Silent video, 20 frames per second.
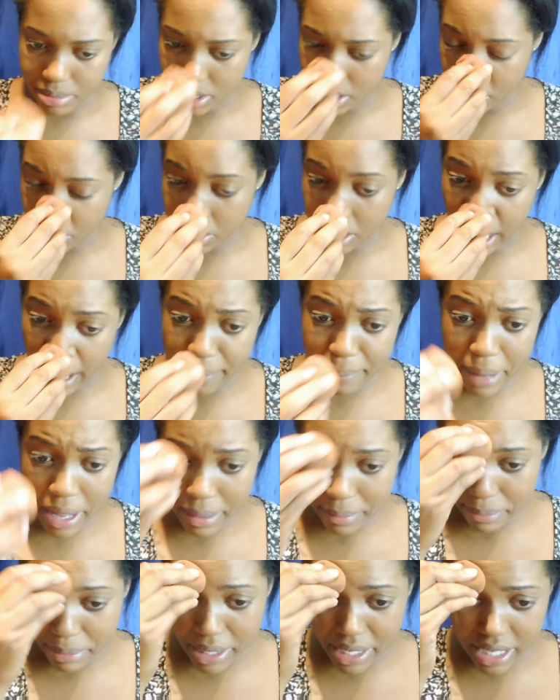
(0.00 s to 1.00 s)
So that
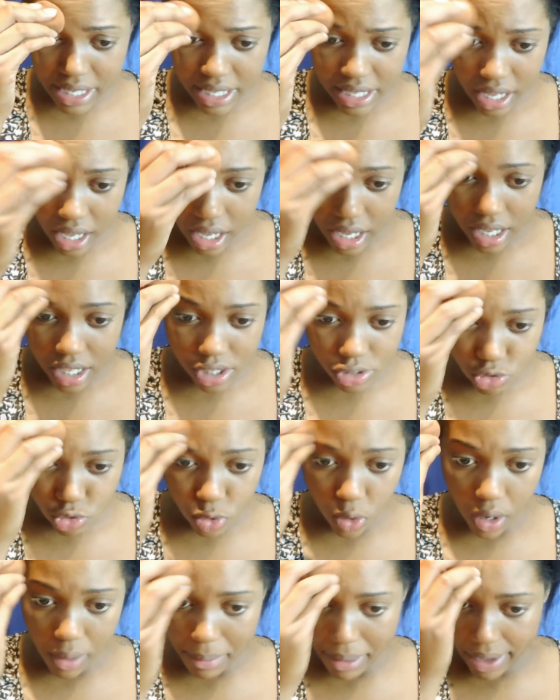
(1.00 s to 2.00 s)
might be a
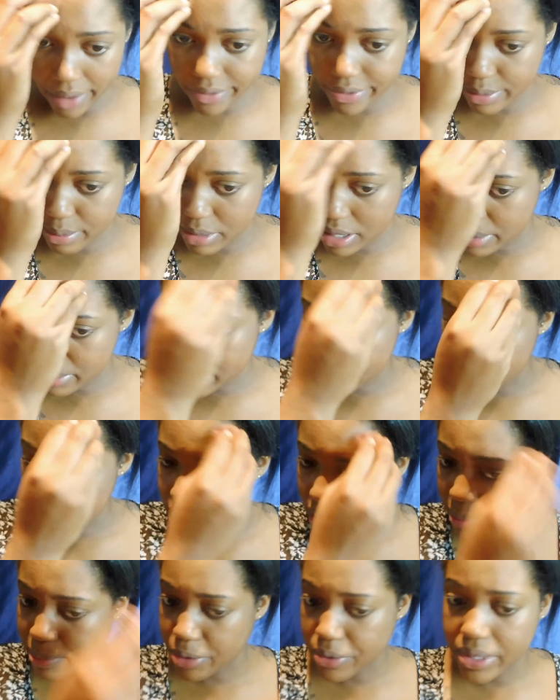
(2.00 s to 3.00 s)
drawback for me because
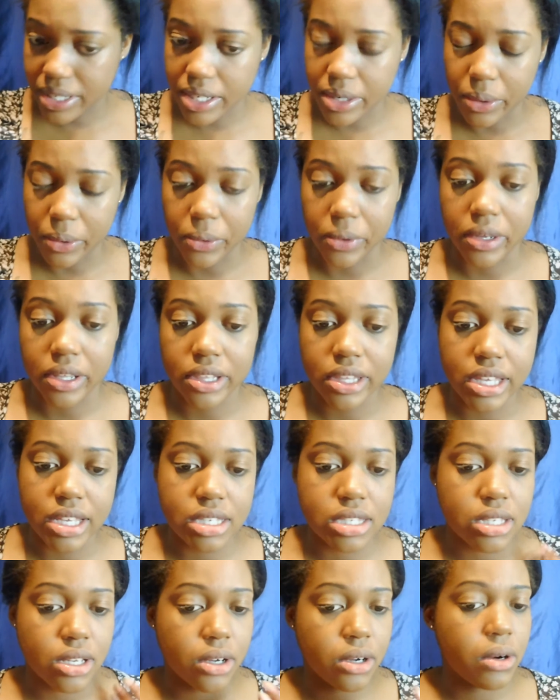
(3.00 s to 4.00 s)
I'm already oily.
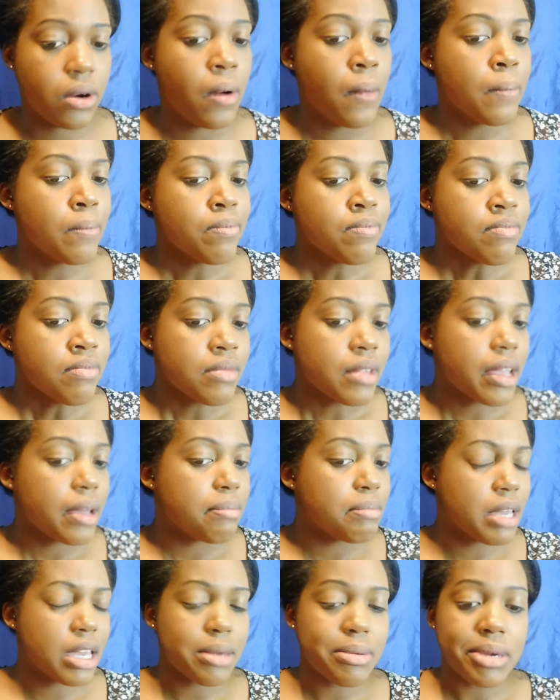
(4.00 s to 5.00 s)
So
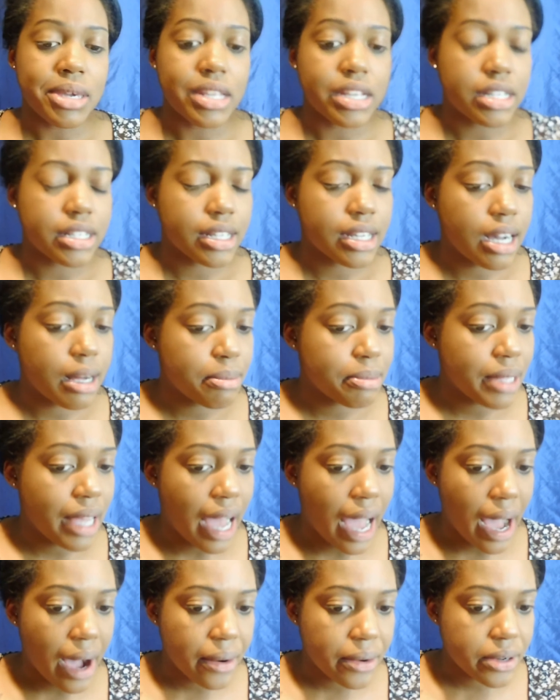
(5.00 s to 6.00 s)
maybe in a couple of
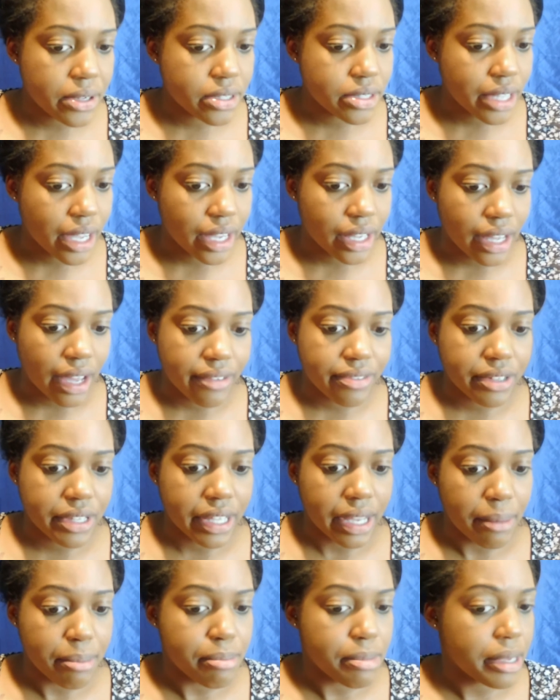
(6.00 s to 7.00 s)
hours, like I feel
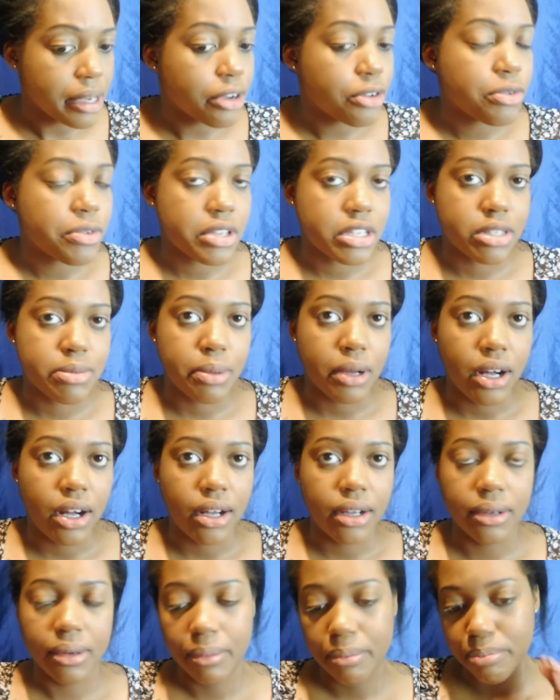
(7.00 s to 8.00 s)
like I'm gonna be a grease
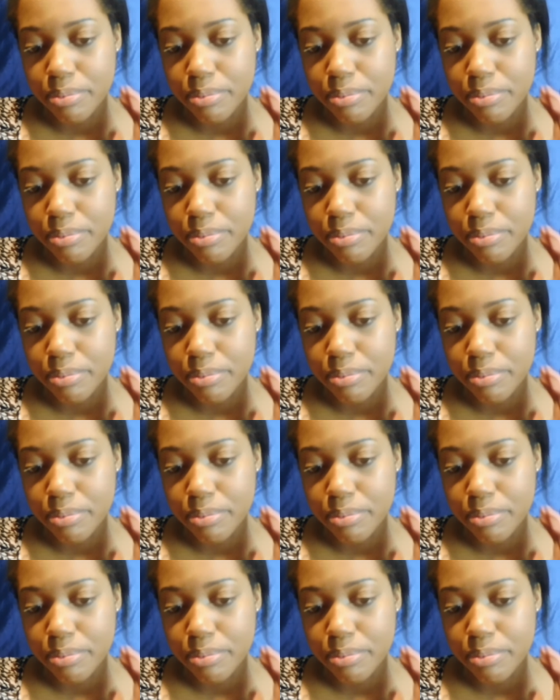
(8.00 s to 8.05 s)
ball.